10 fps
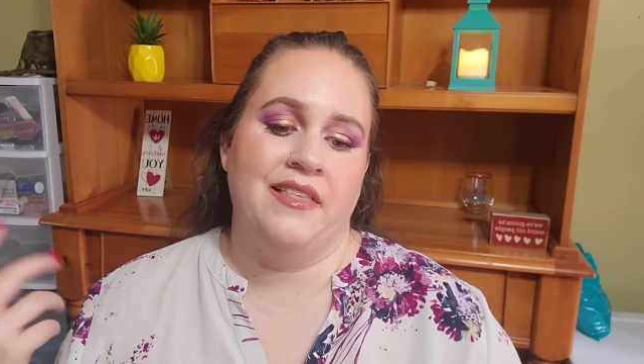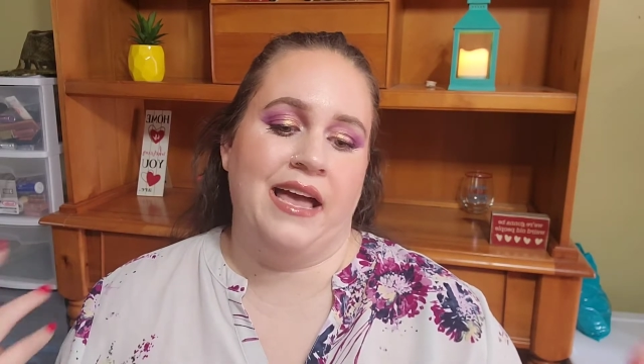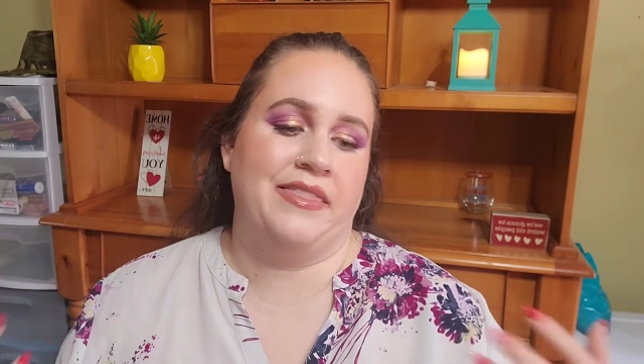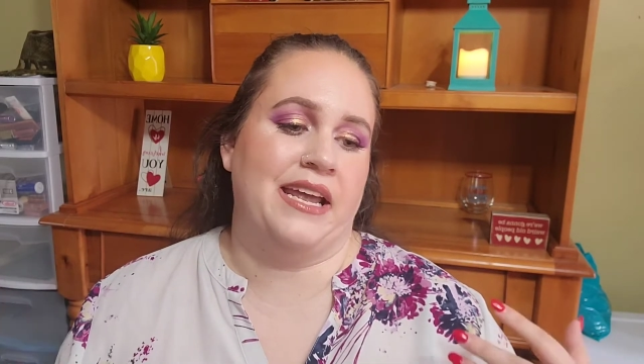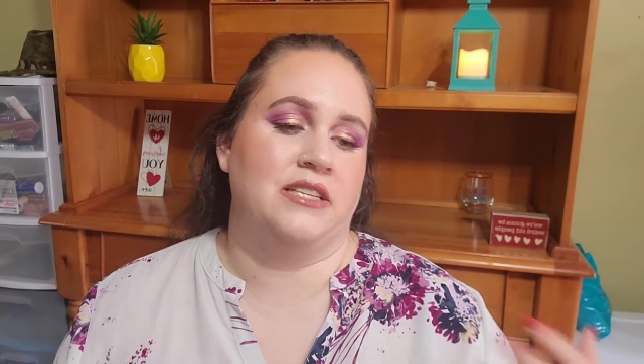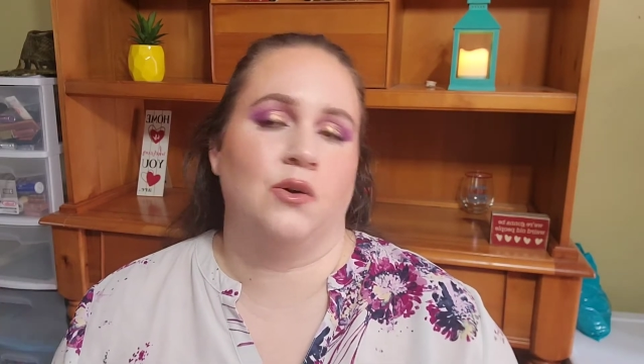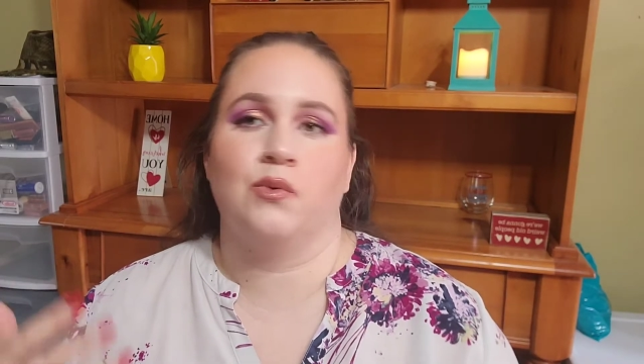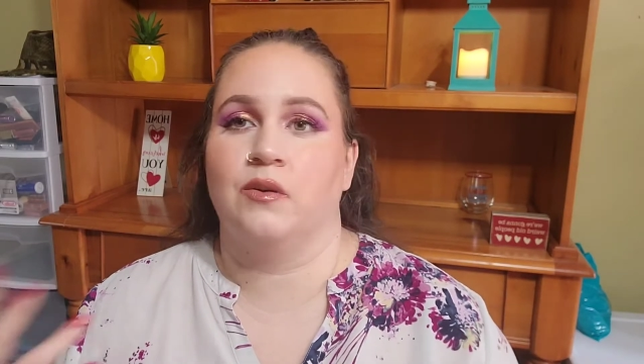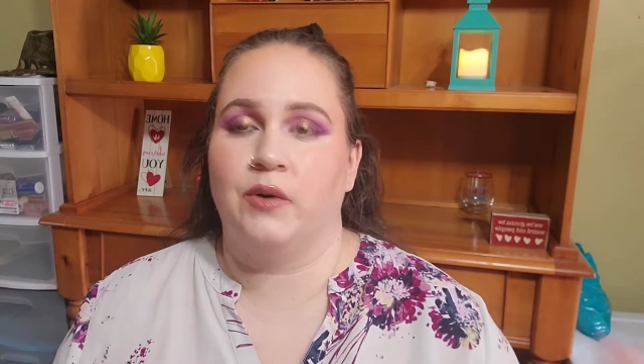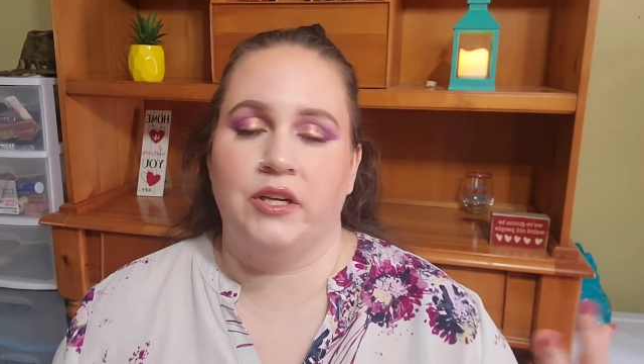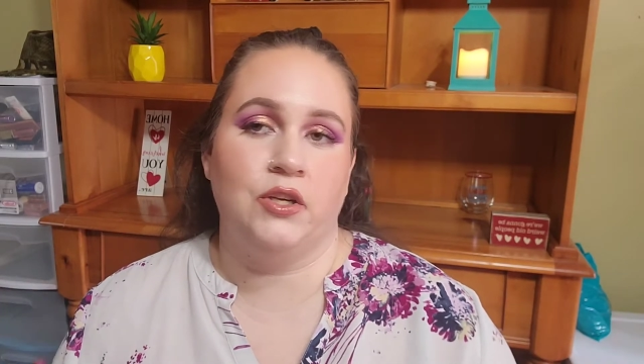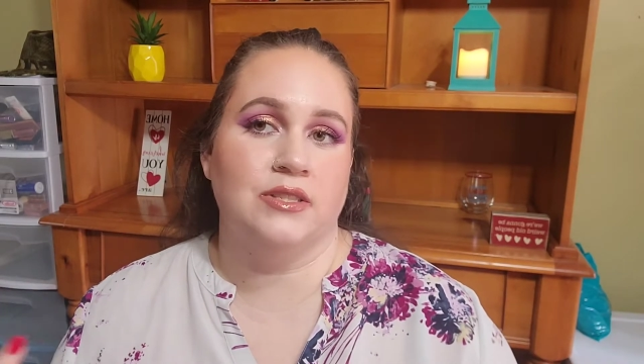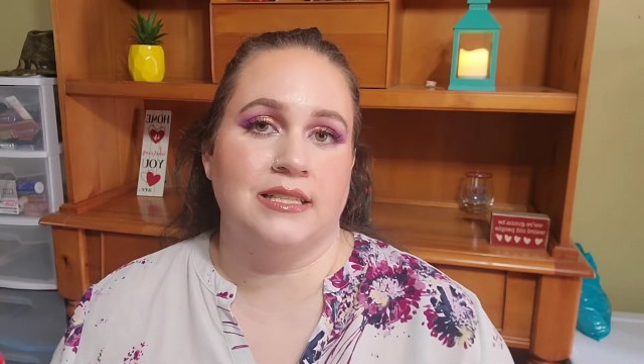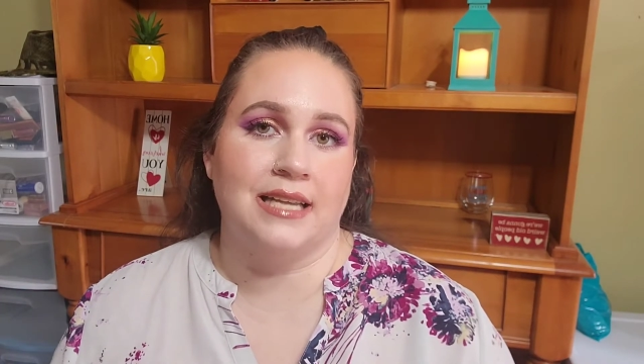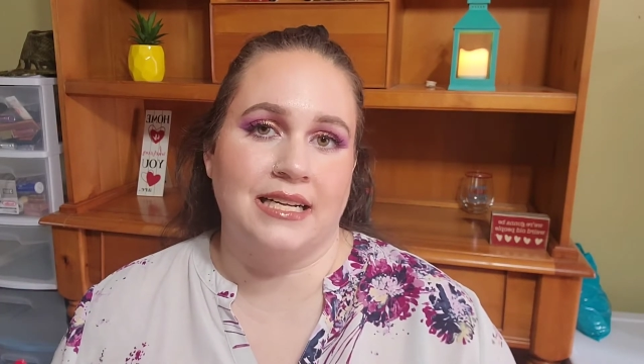and that I don't really want to
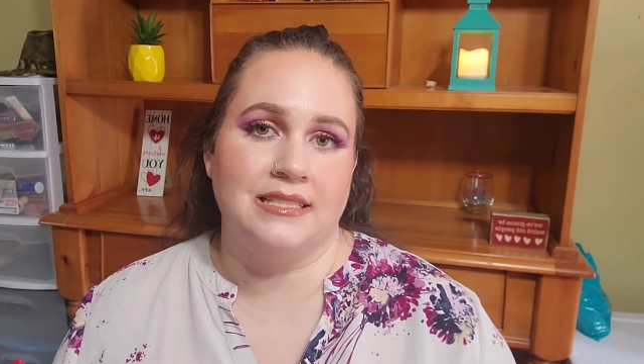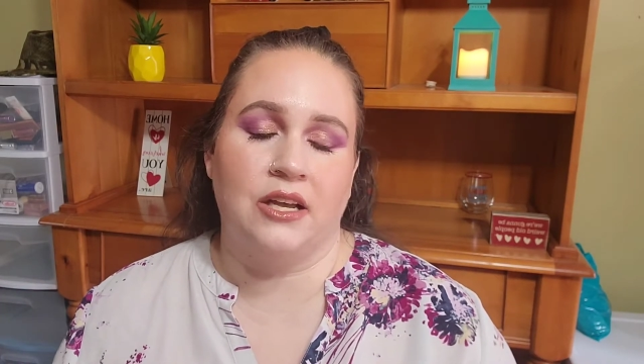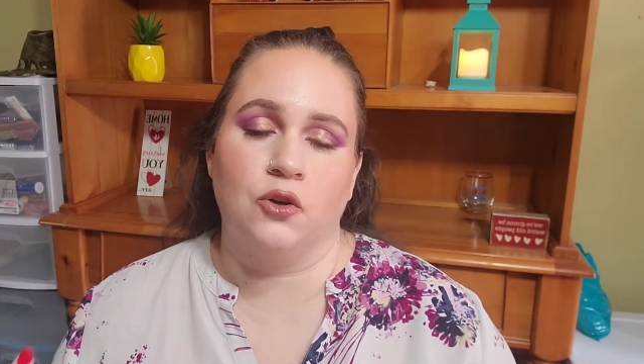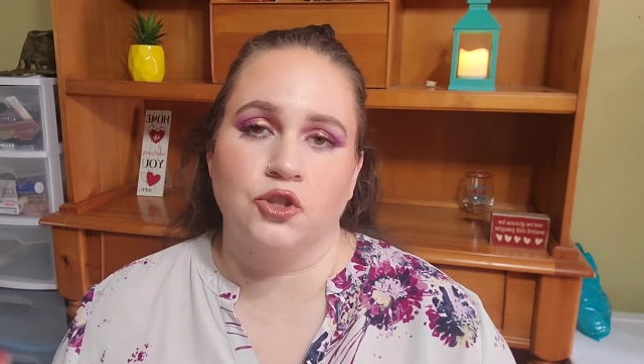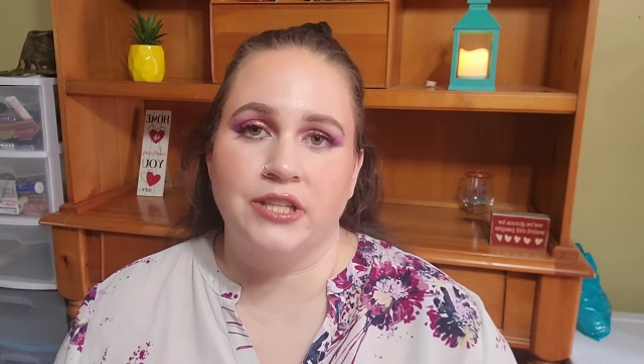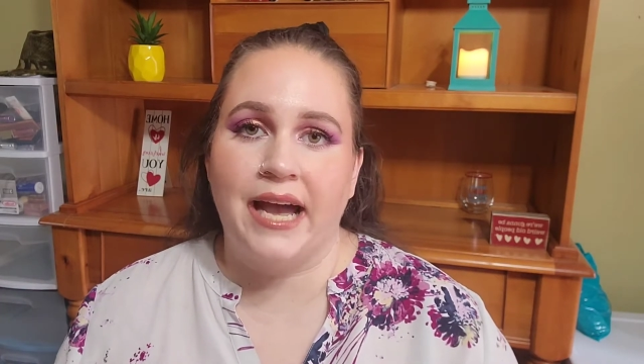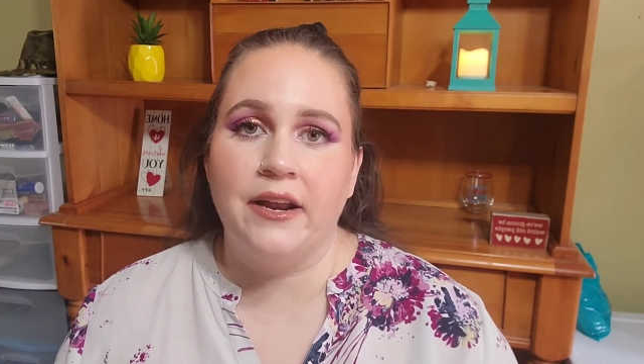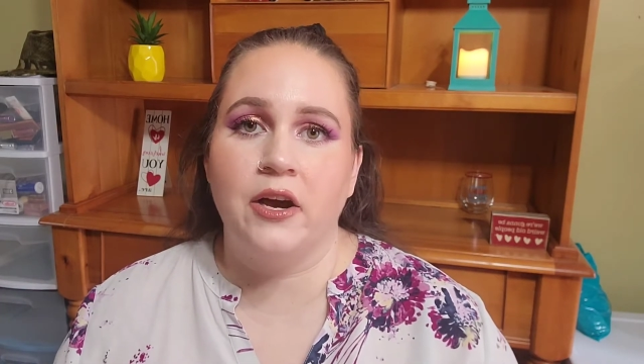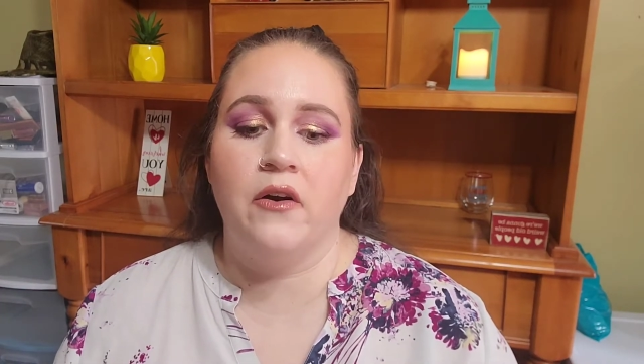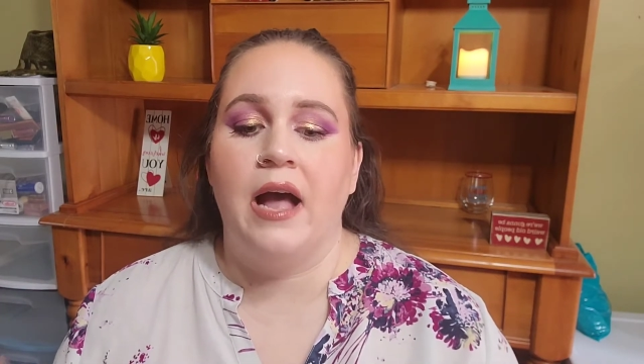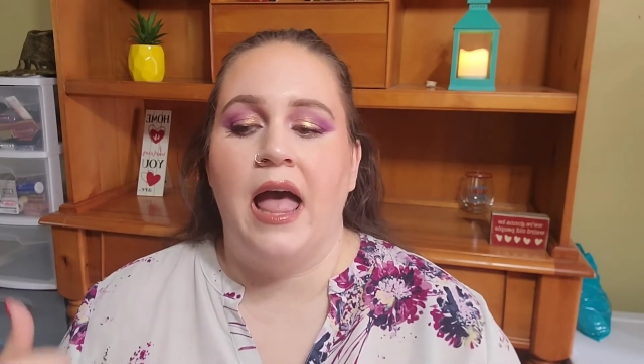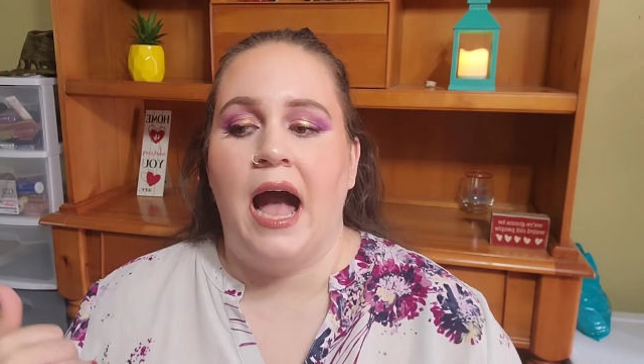use as like a single shadow,